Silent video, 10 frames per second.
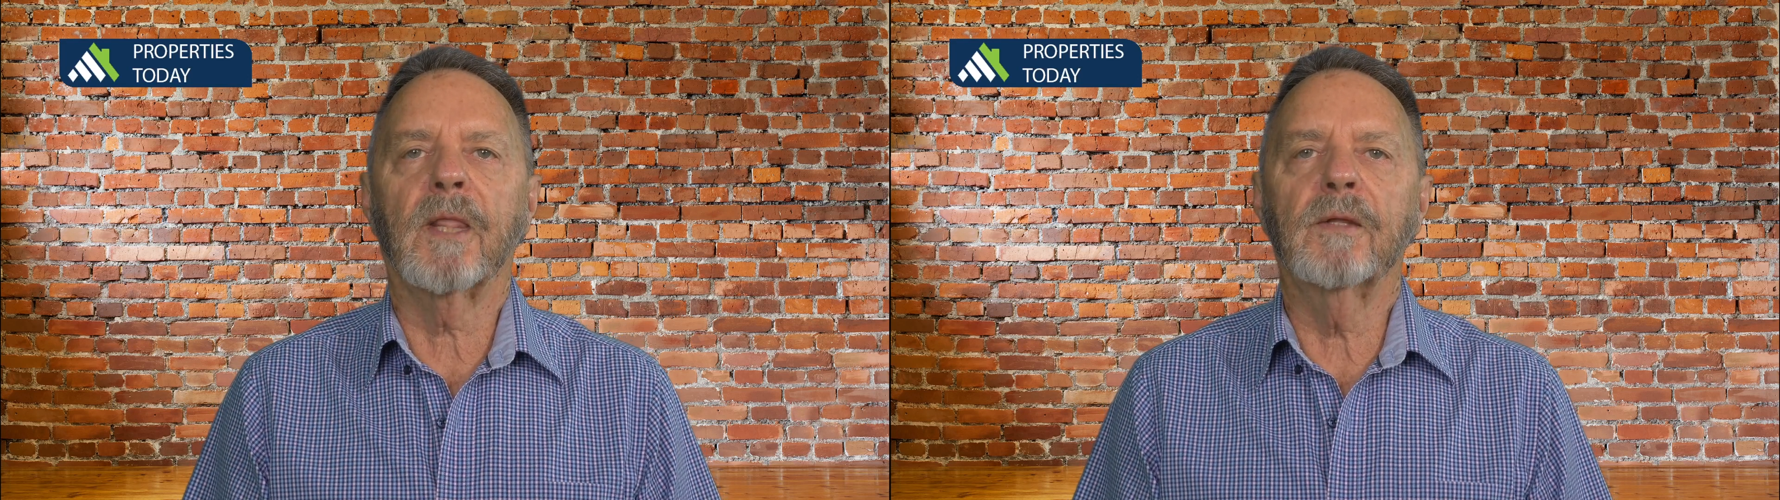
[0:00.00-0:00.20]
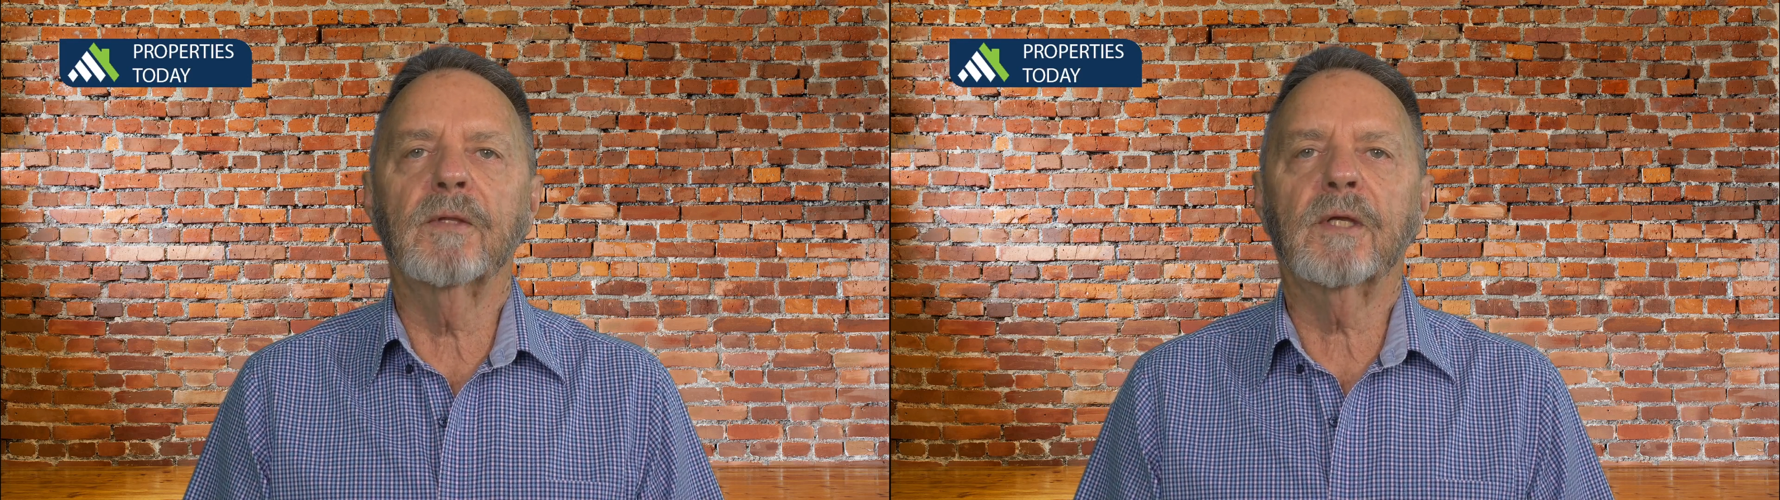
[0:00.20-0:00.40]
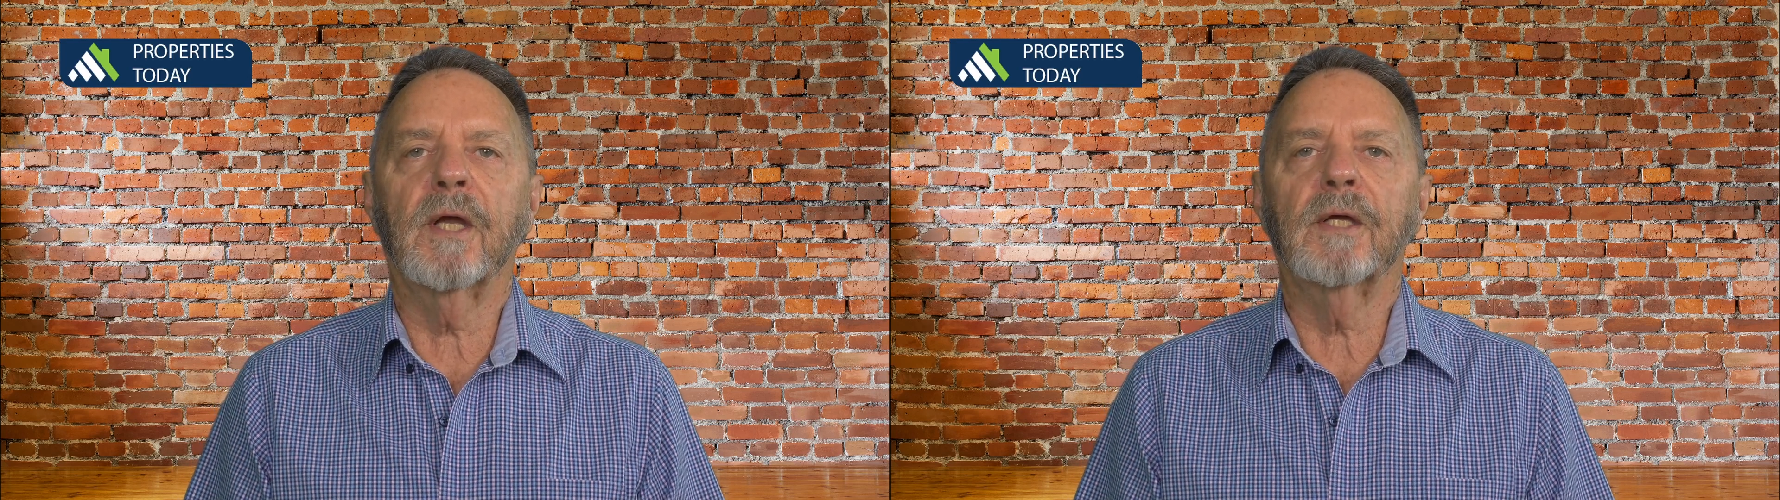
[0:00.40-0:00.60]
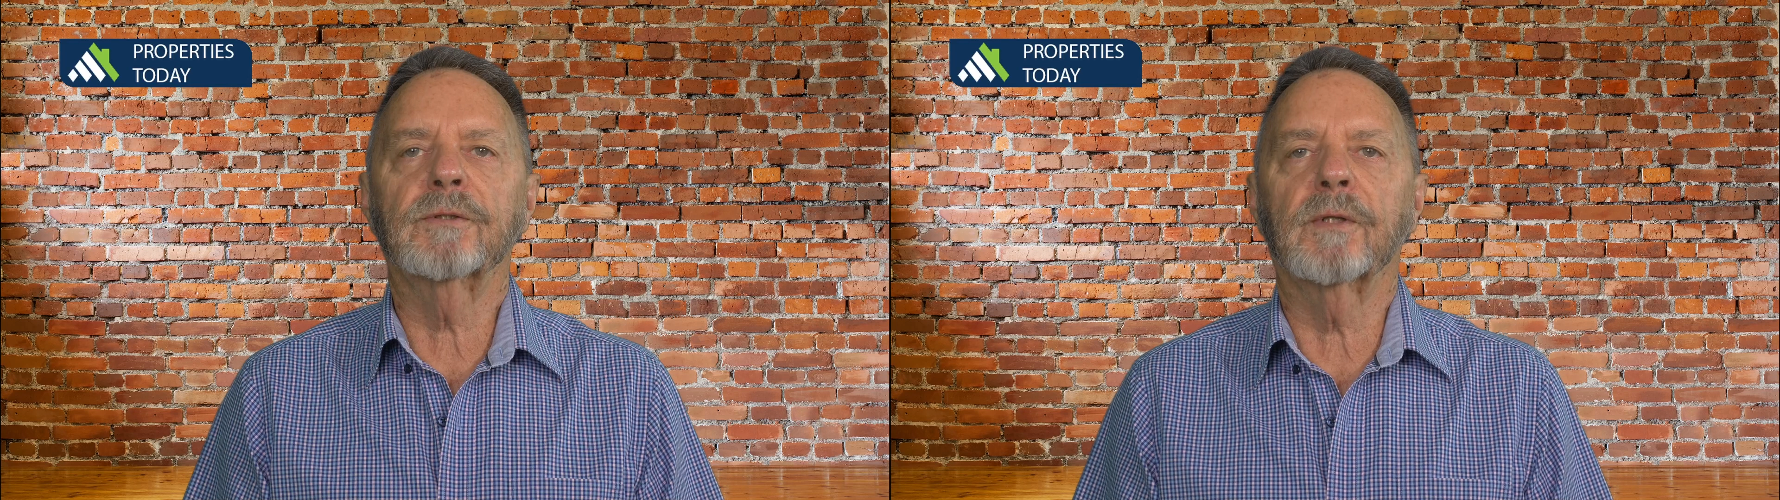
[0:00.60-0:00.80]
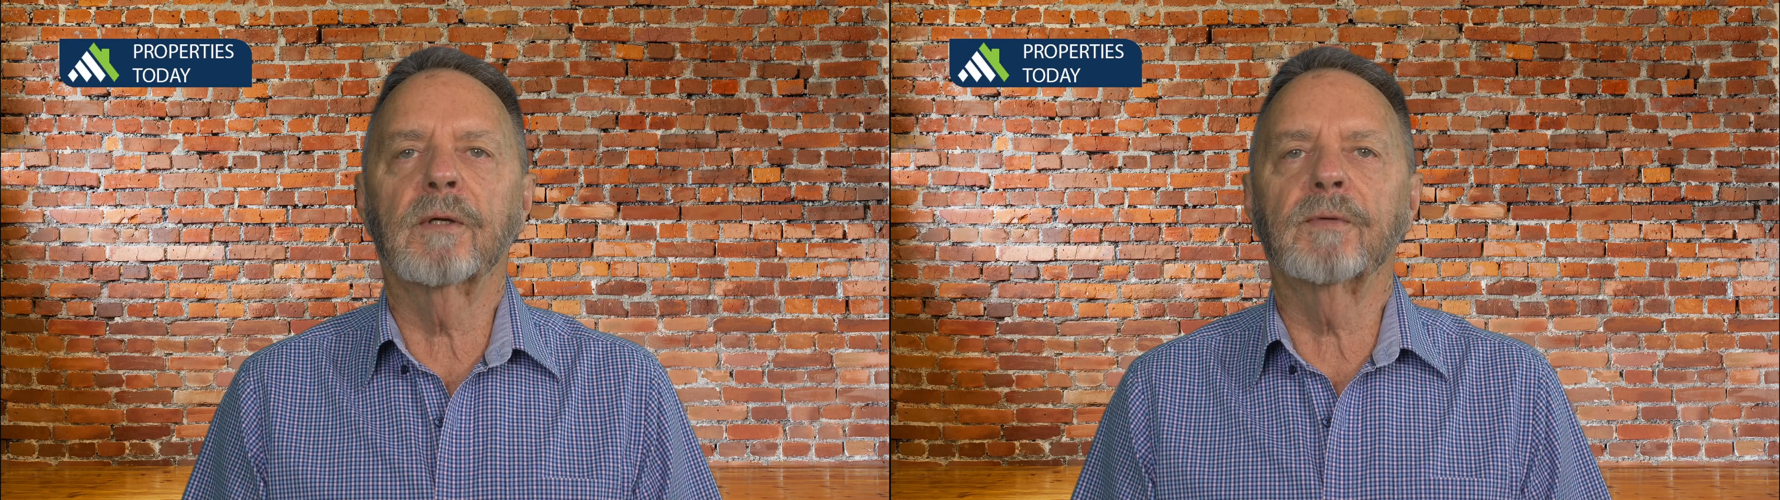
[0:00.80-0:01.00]
In the
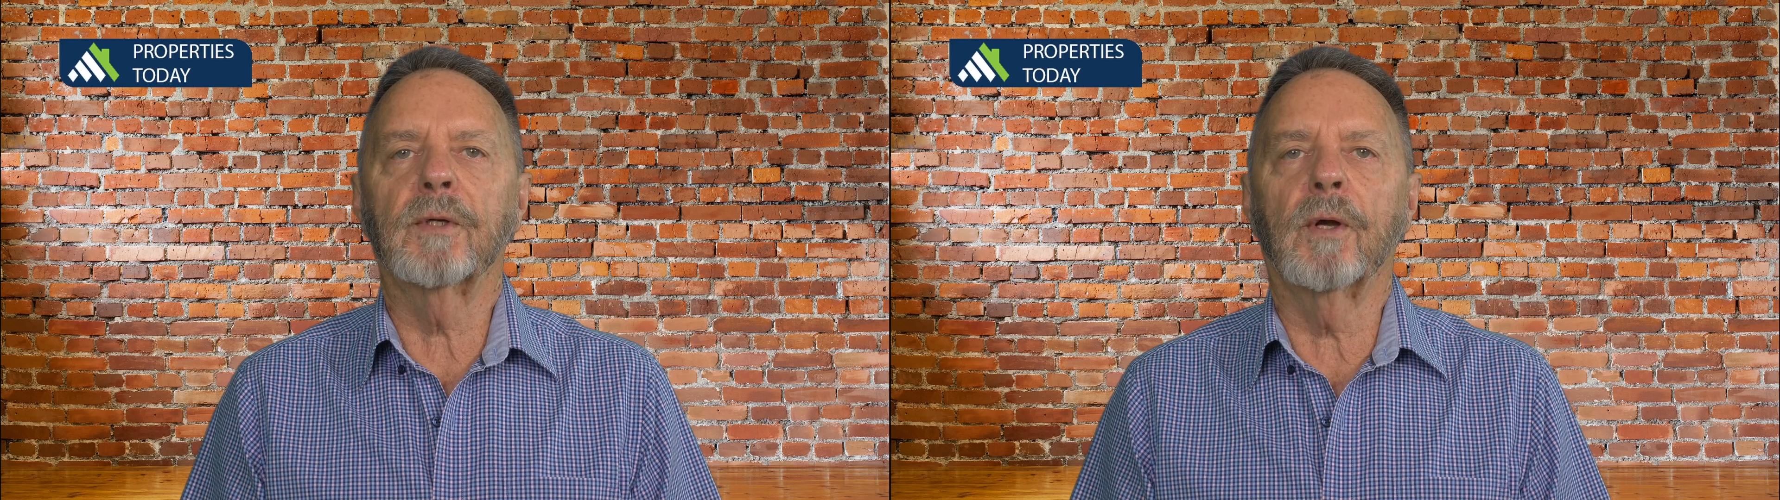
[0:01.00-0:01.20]
case of an